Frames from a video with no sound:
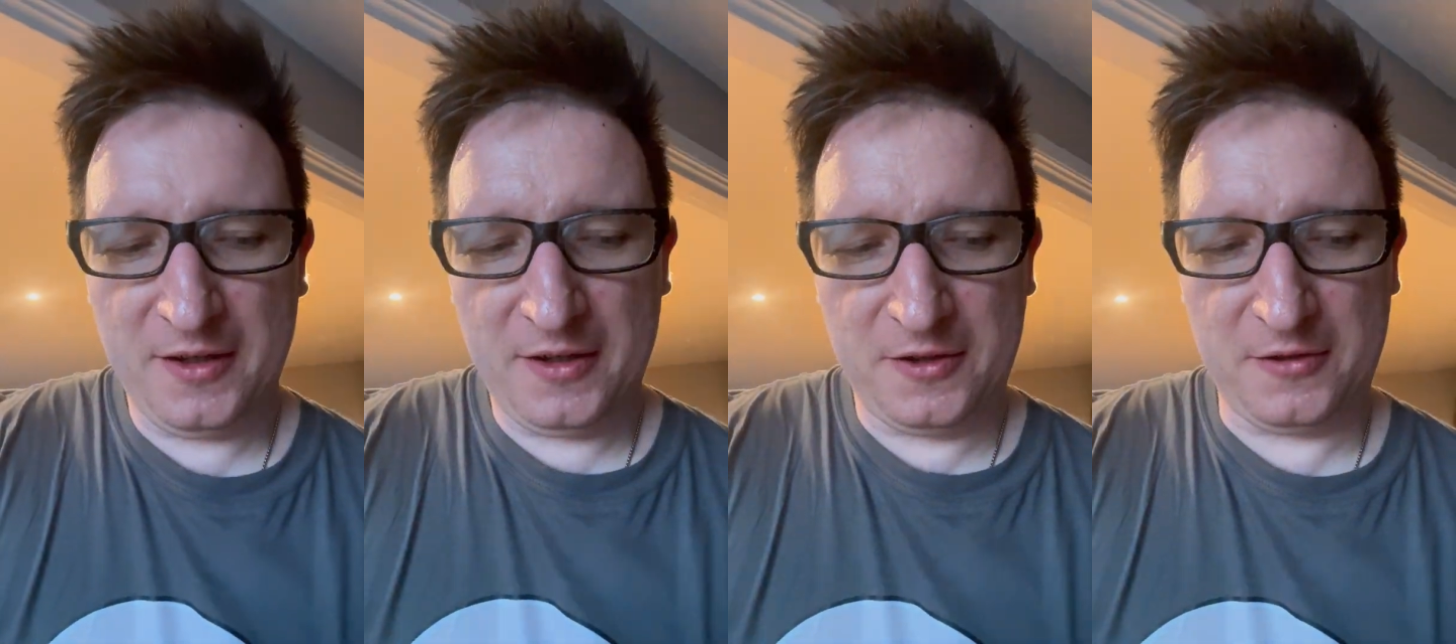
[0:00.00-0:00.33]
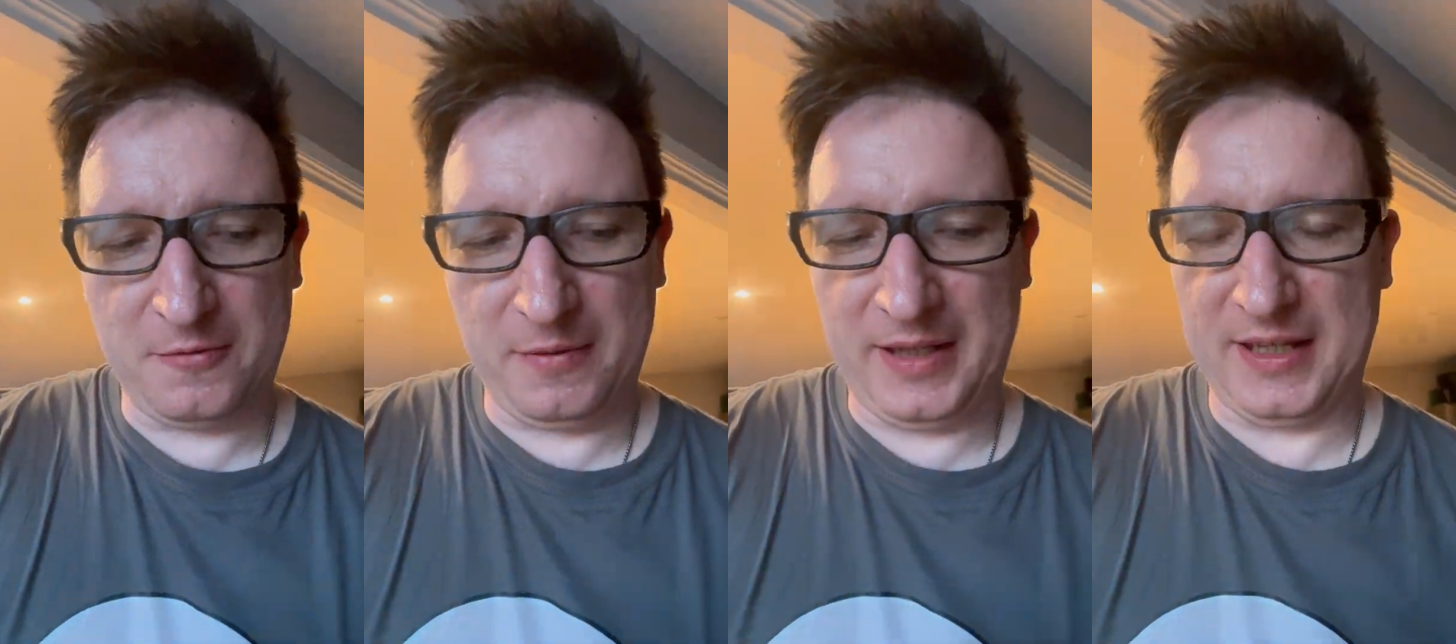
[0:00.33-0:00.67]

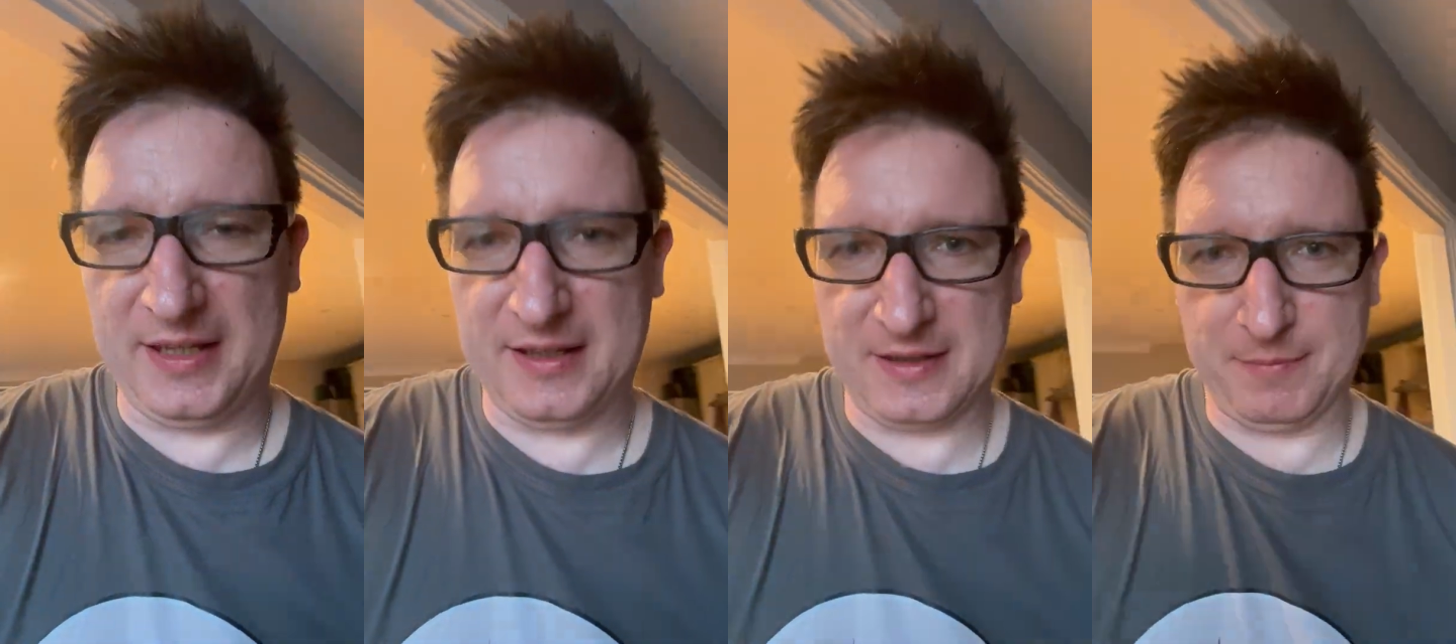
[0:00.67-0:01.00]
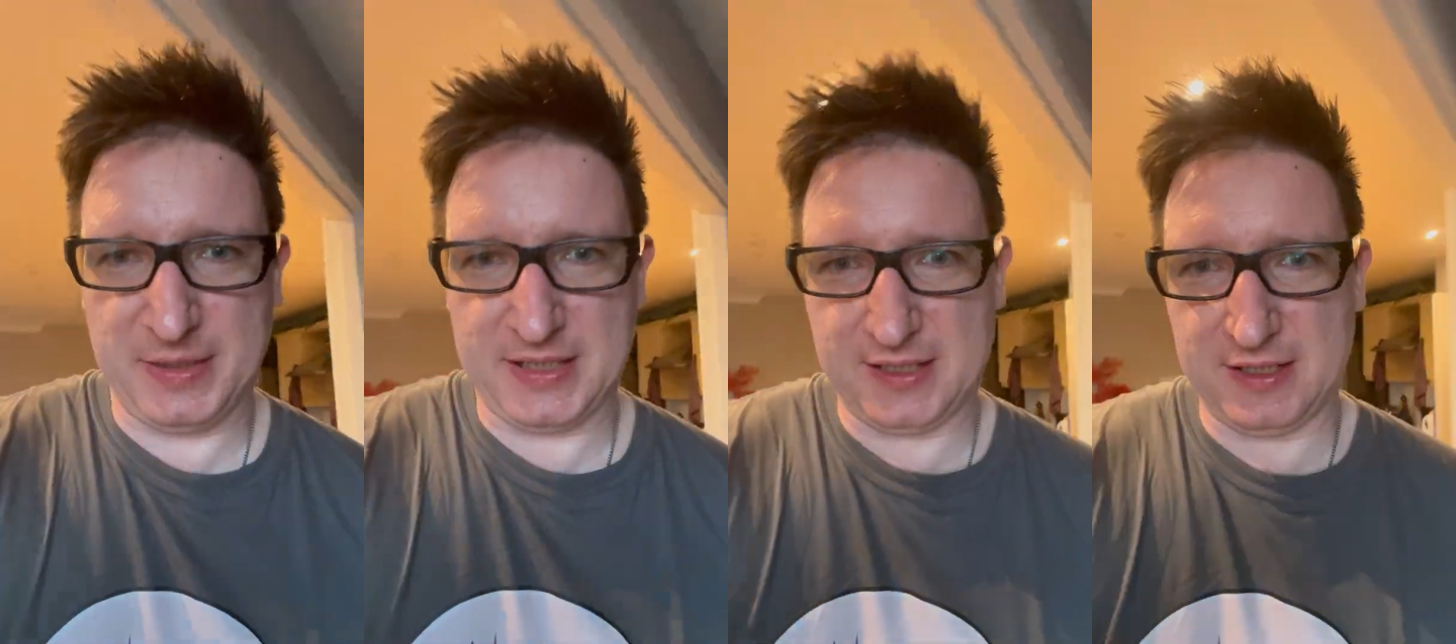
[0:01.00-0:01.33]
who is
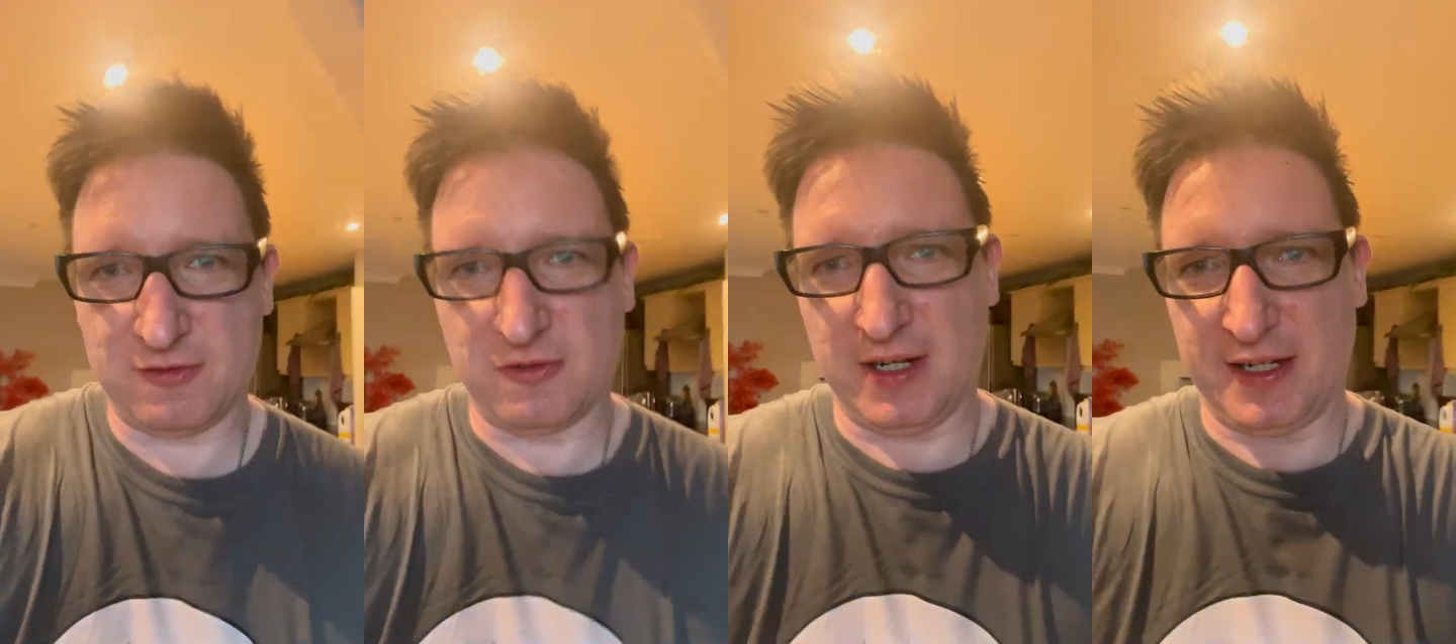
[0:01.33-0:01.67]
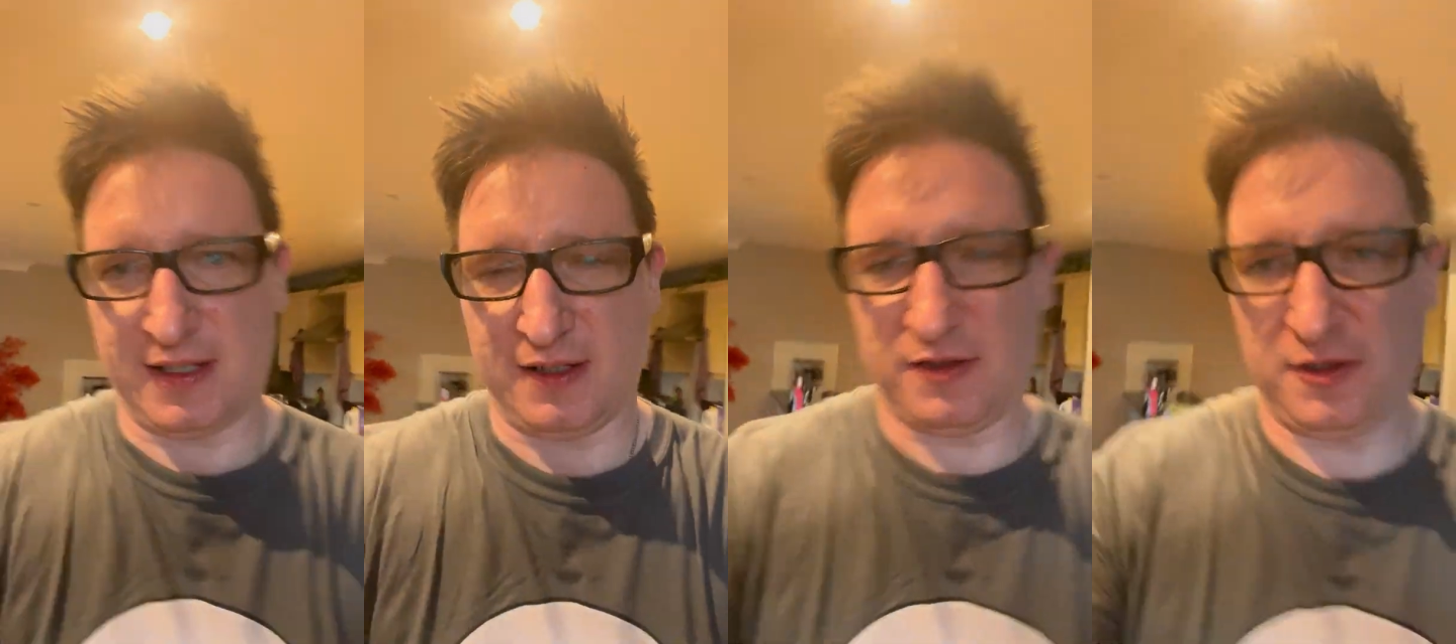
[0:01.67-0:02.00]
busy
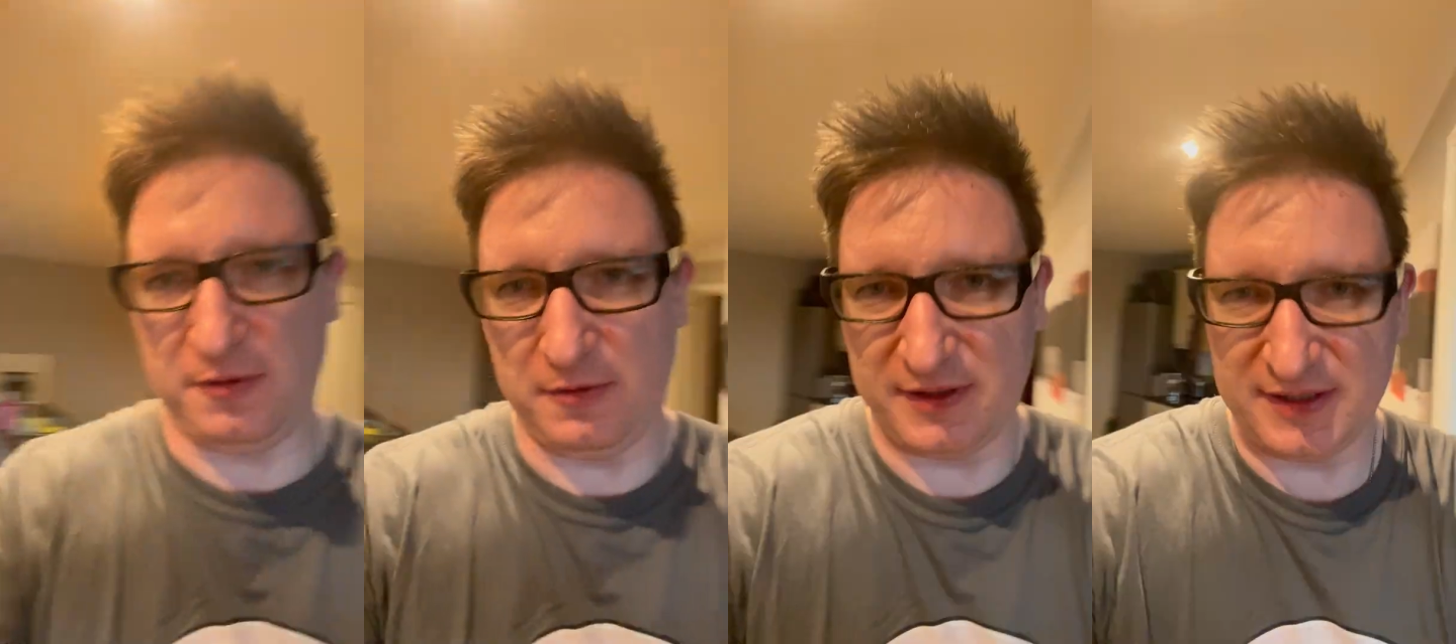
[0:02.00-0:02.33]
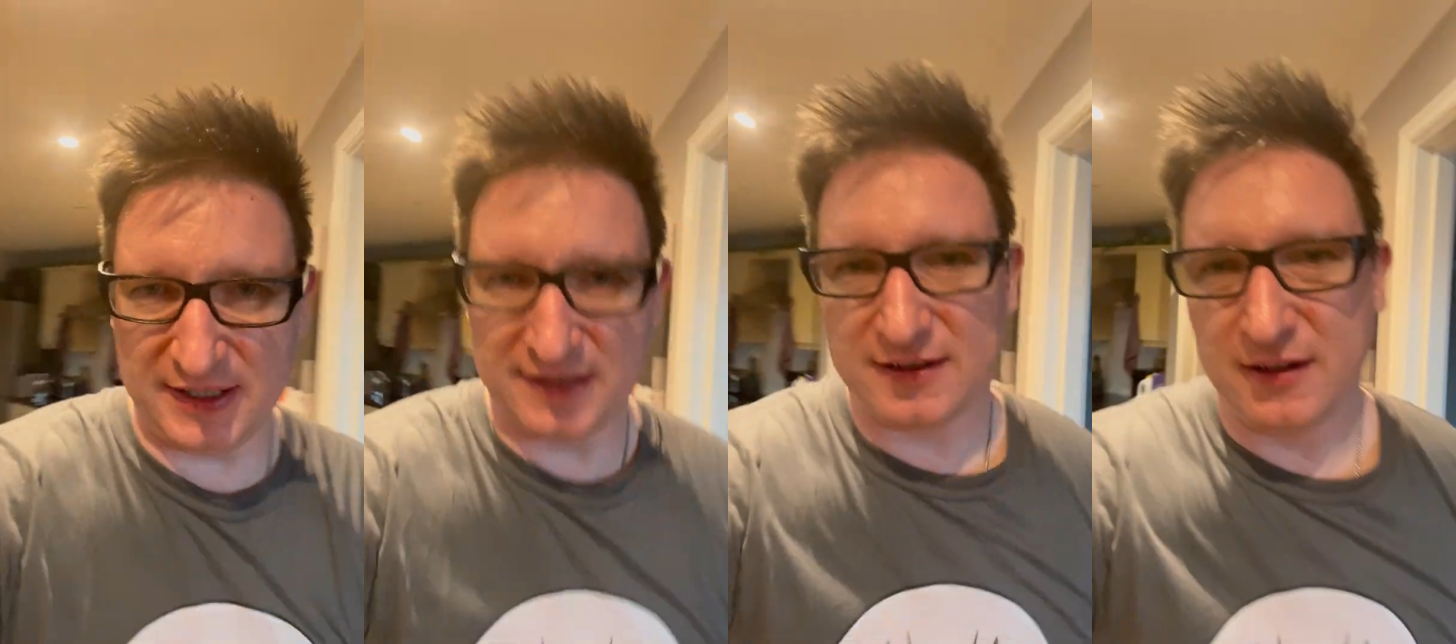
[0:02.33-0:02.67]
trying to
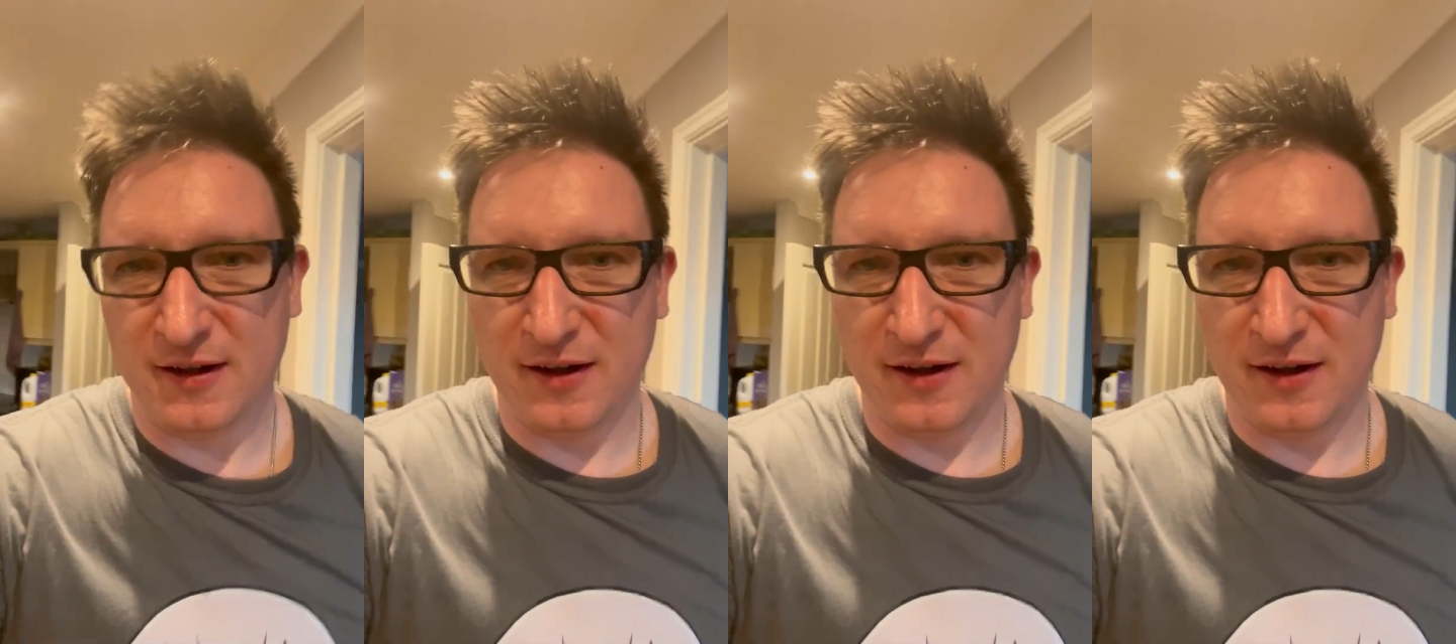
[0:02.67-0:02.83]
sit